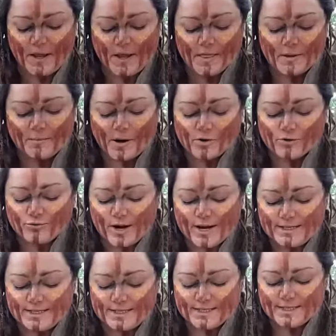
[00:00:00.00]
The buck
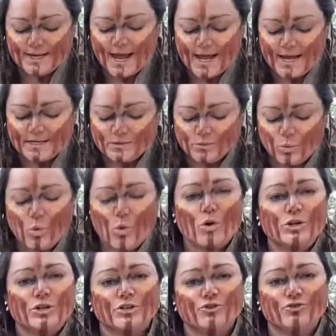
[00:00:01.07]
raised its head,
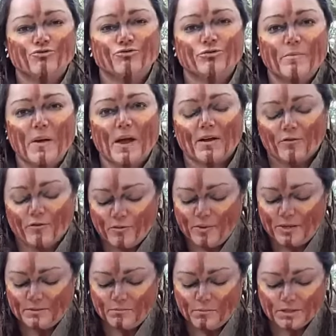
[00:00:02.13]
water dripping from
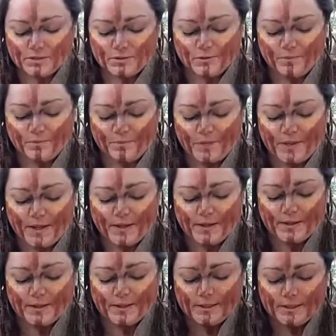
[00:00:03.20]
its muzzle.
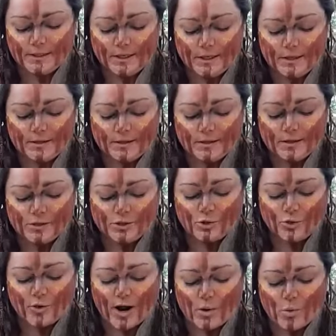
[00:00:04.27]

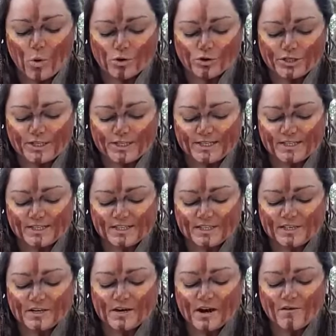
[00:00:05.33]
Torak watched it
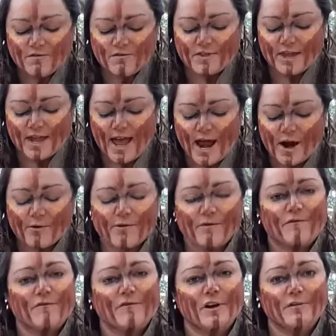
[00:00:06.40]
snuff the air and
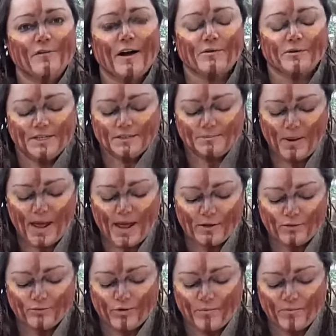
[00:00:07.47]
fluff out its pale
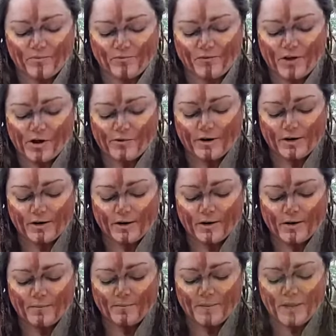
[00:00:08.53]
rump fur in
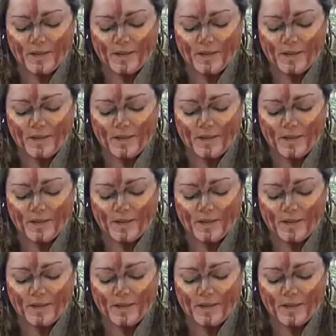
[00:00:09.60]
alarm.